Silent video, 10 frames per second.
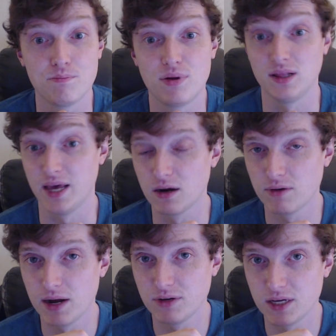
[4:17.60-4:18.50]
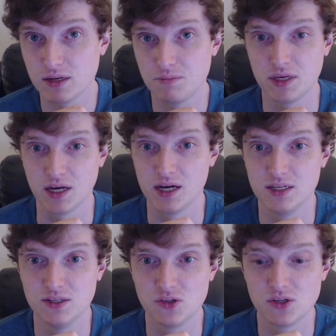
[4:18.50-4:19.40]
play around it,
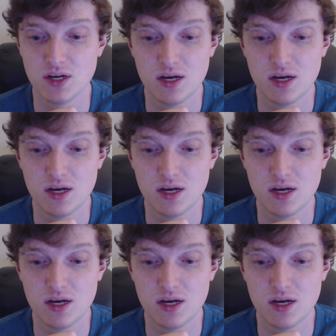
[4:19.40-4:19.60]
because